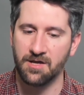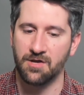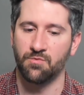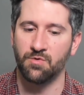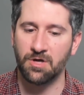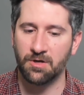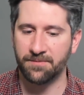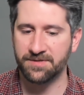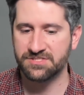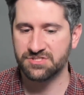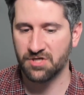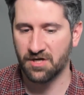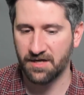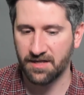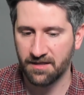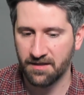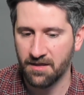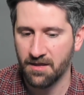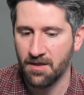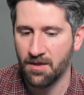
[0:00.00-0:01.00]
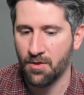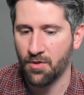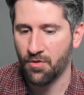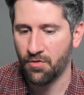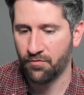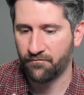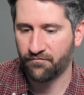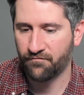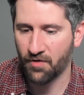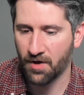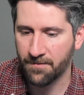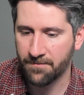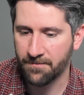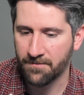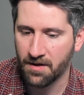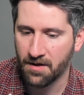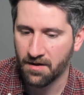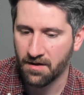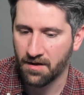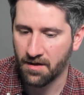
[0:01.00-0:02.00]
We will be starting
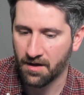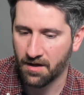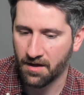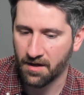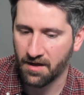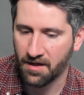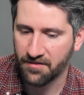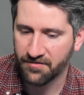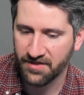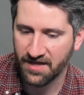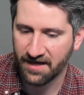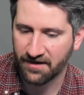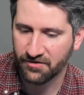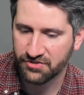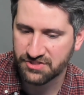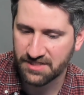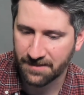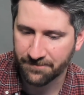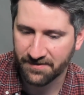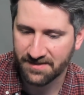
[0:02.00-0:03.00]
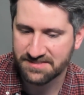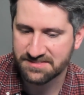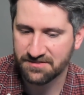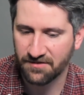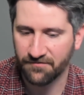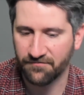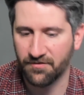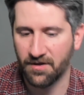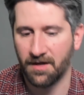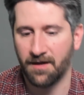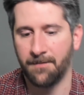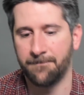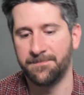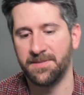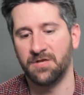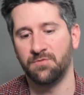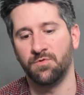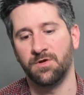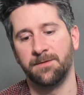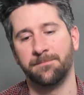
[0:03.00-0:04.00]
from uh, the Idle Champions of uh,
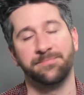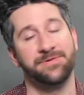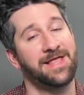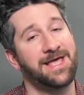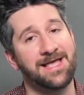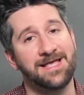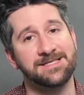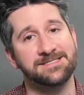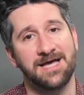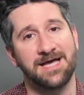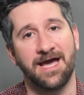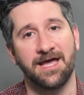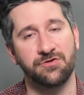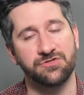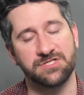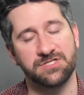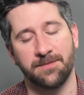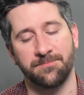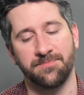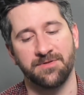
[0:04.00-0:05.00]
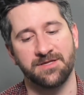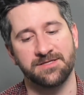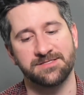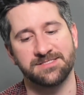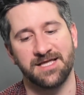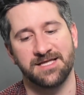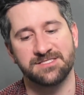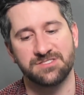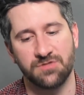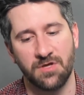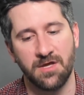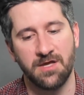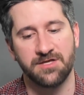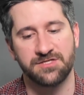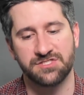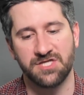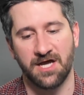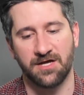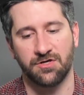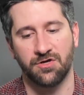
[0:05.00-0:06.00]
Binwin Plays Idle Champions. That's
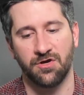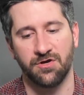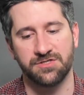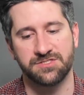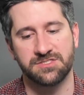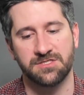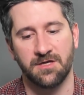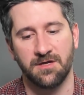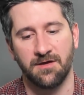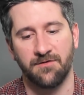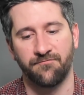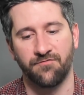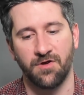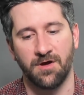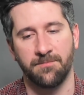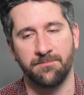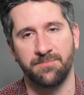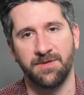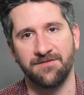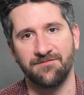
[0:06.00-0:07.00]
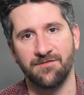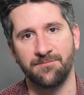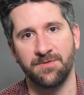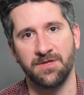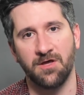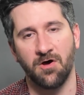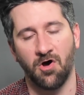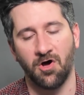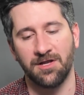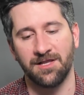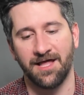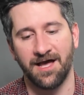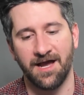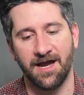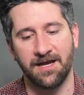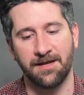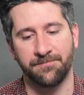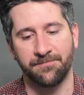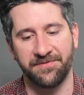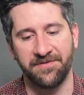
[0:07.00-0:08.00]
Scott Kurtz, from PvP
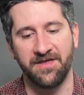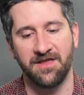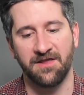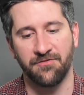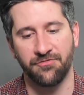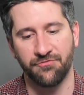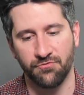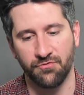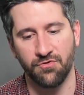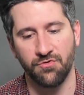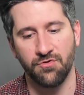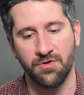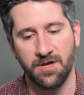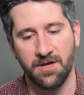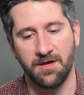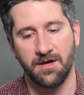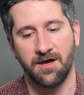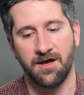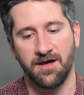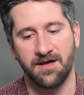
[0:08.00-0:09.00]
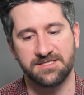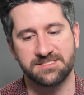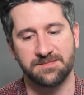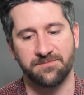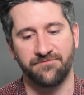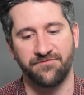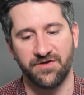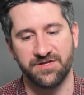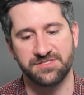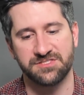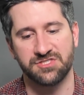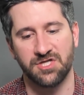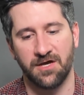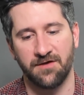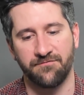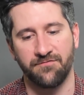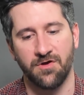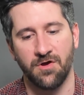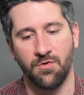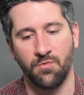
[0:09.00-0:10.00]
Online, playing through uh, some fun
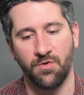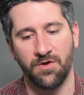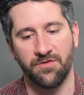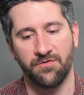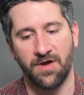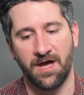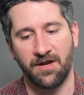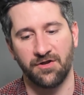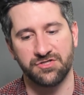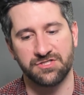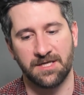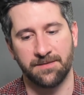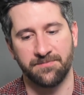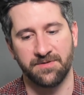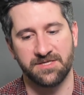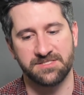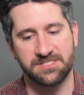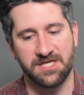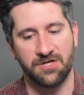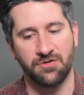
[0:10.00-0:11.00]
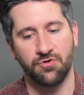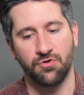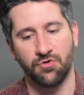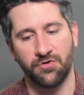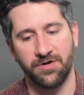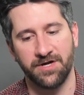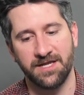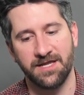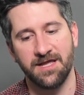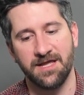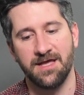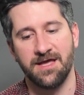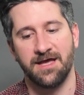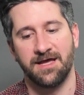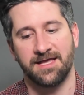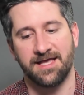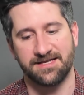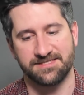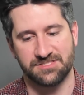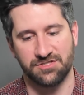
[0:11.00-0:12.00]
stuff with Idle Champions and Corey
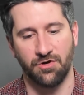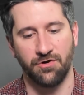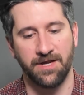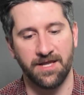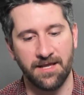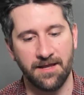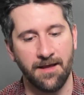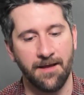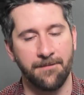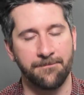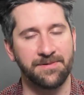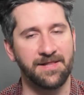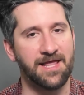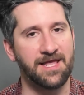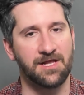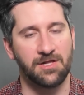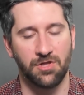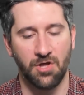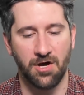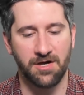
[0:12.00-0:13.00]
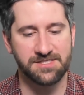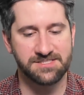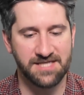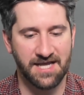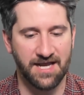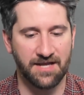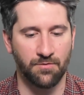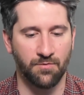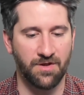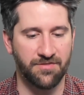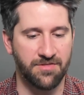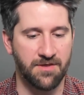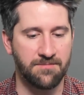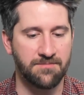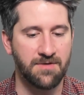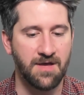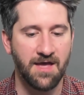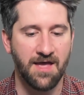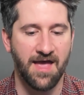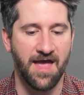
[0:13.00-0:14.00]
Cassoni playing alongside with
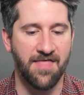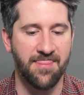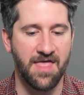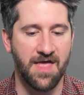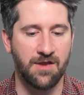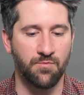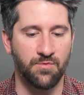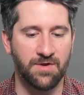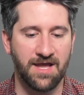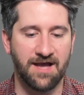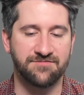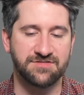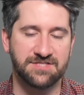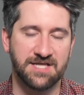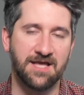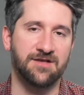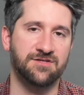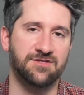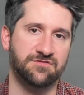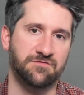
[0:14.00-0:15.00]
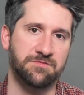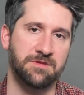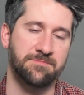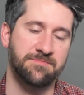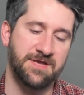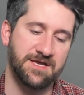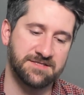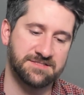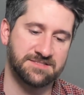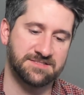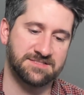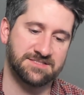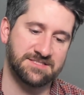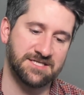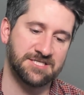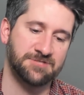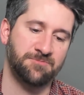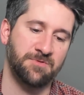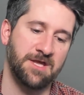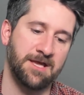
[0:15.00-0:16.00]
him. And then we have Tales from the Mist,
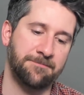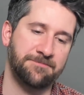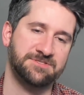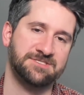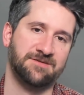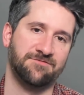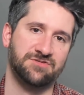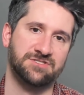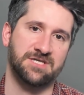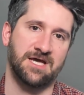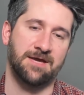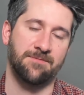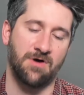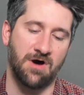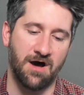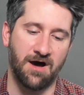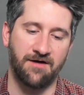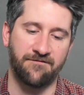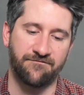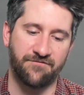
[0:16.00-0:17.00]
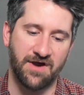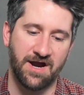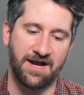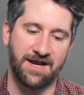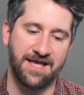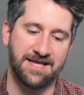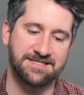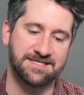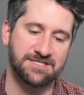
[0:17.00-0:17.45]
6 p.m. Pacific time on Fridays.